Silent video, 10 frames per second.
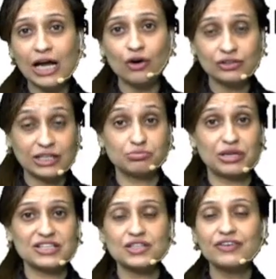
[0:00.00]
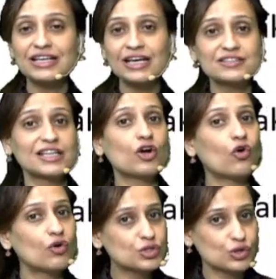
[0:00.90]
out that breastfeeding is the
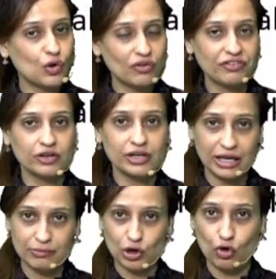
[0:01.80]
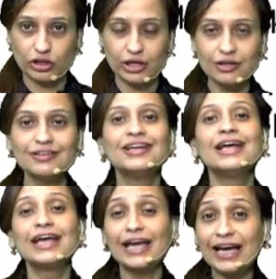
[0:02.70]
cause of her amenorrhea,
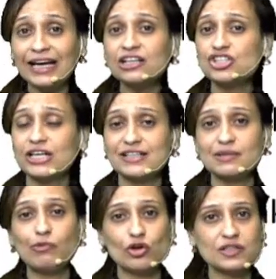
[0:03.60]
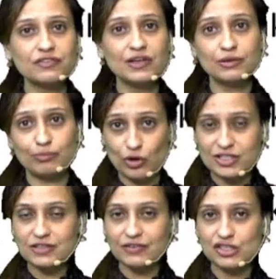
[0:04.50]
and she has a
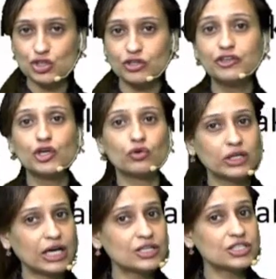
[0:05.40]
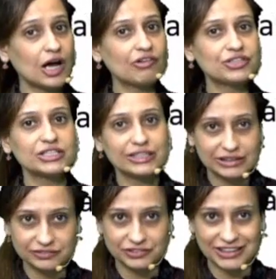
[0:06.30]
positive history of curettage after
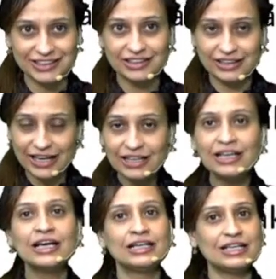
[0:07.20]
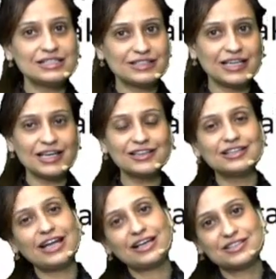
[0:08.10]
delivery, right? Let's see the
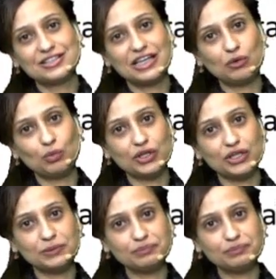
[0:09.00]
next keyword.